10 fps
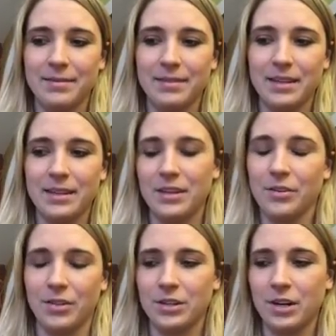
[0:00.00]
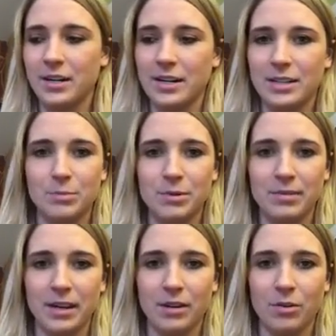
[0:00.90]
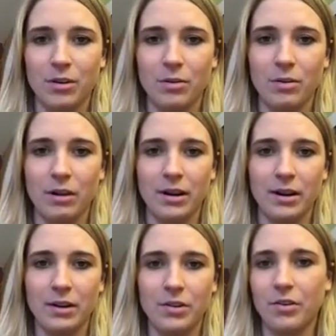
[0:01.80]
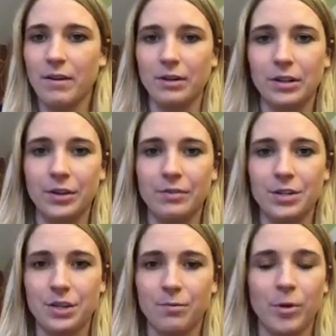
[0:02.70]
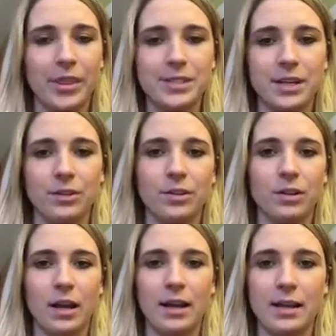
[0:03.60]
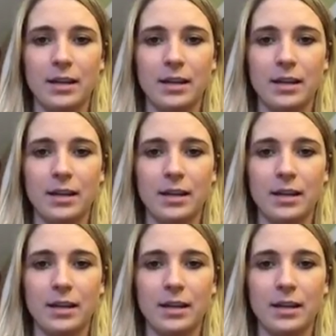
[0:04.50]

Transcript: the target is moving, or you don't have a clear vision of what that's going to look like.